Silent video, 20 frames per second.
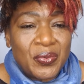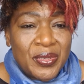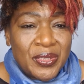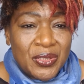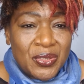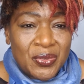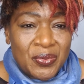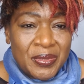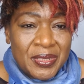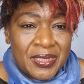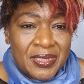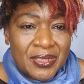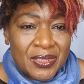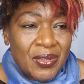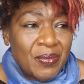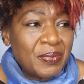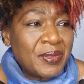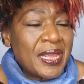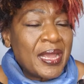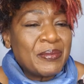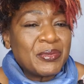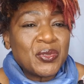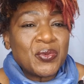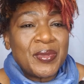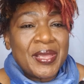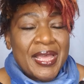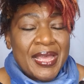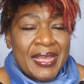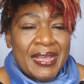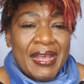we're doing. Sometimes
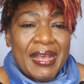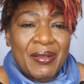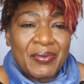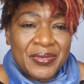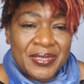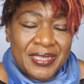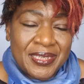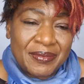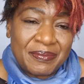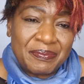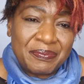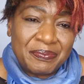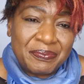we encounter